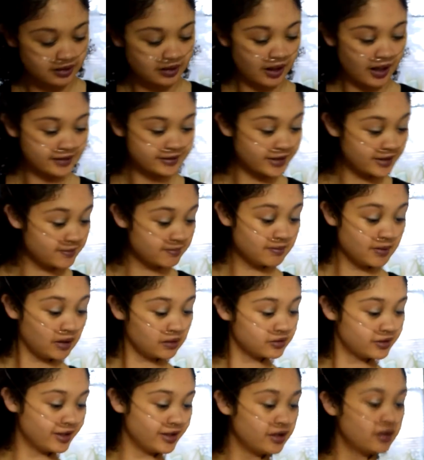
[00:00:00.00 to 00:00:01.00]
I didn't
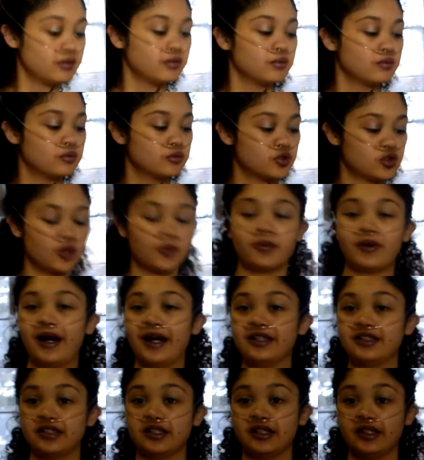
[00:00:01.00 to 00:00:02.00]
melt it,
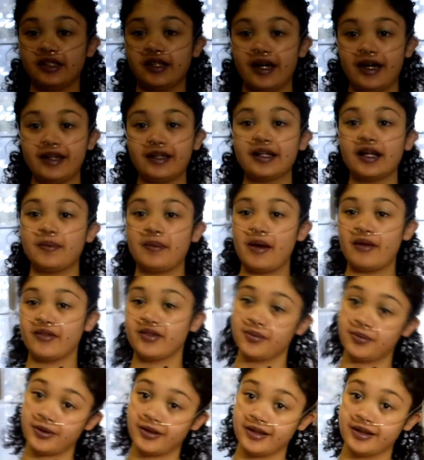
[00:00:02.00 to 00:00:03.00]
surprisingly. I ended up having
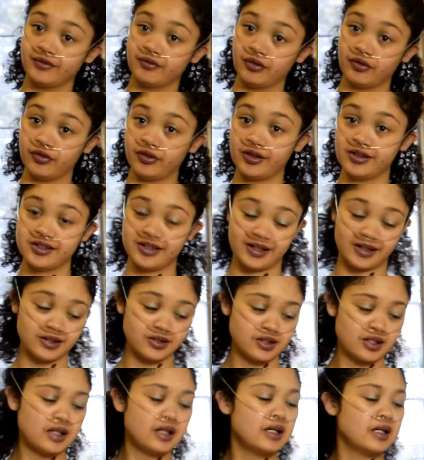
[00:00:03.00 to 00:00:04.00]
to put it in for 30 seconds.
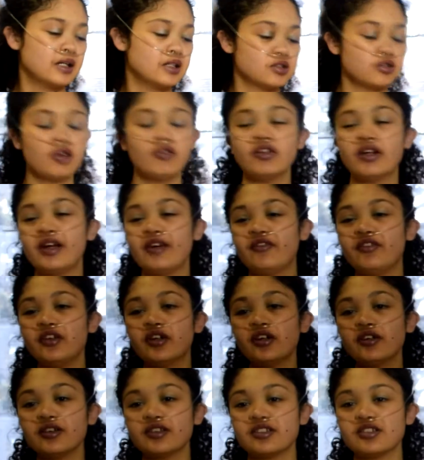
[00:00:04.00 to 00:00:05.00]
So if
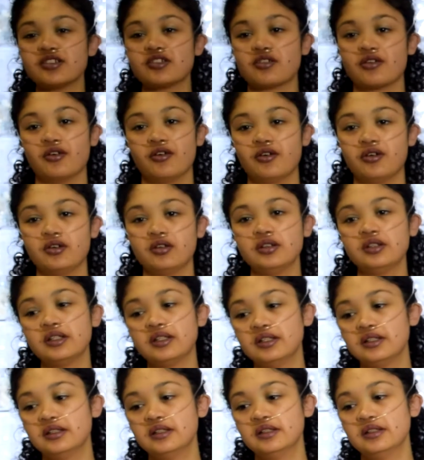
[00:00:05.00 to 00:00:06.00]
yours is cold,
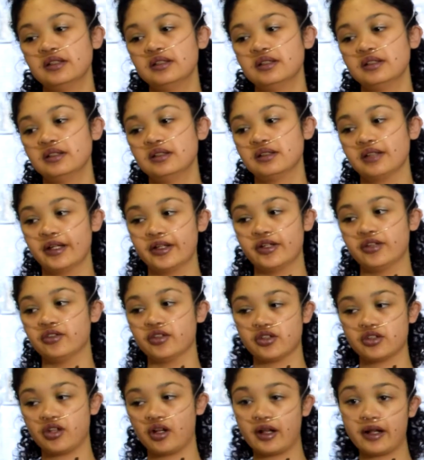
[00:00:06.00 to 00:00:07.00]
like you
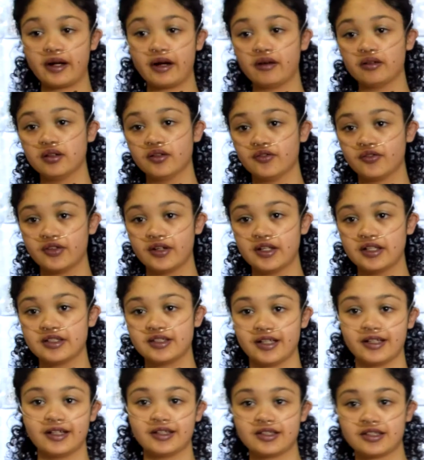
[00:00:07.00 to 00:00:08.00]
just took it out of the fridge,
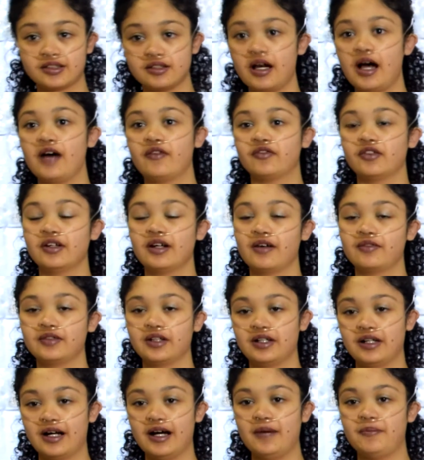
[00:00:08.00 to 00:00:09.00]
like it's soft enough to
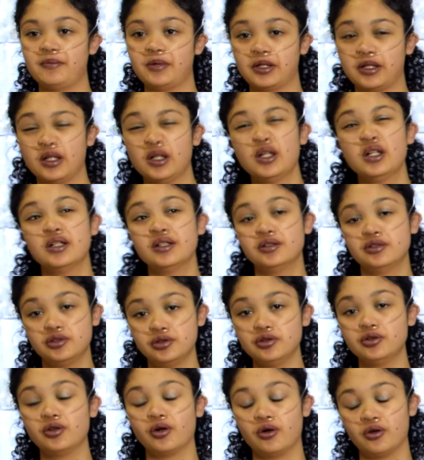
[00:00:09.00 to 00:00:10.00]
cut but
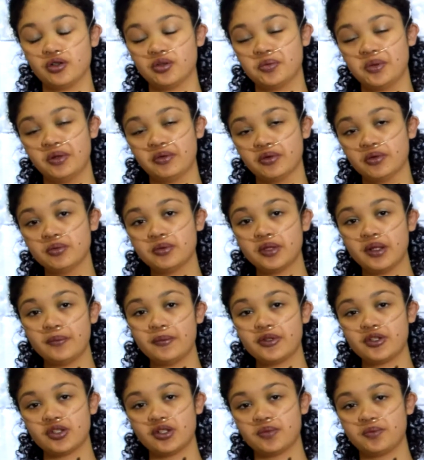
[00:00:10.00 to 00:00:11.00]
too cold to be room
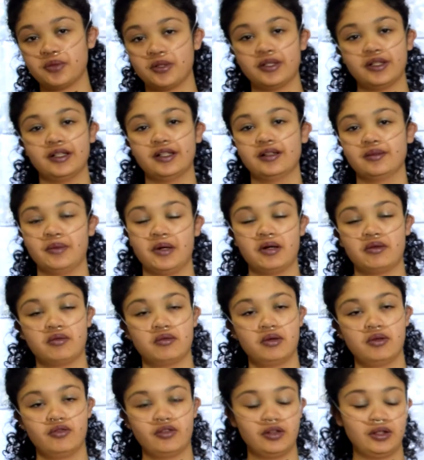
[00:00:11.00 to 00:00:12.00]
temperature, put it in the
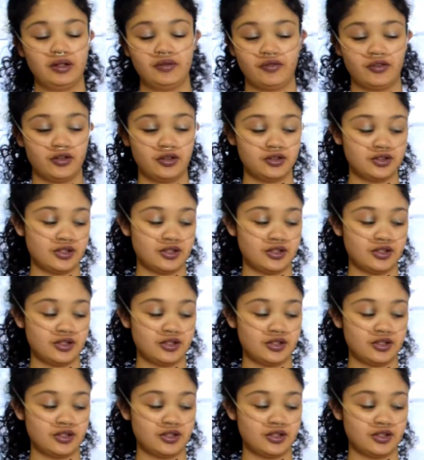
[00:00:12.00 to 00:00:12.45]
microwave for like 30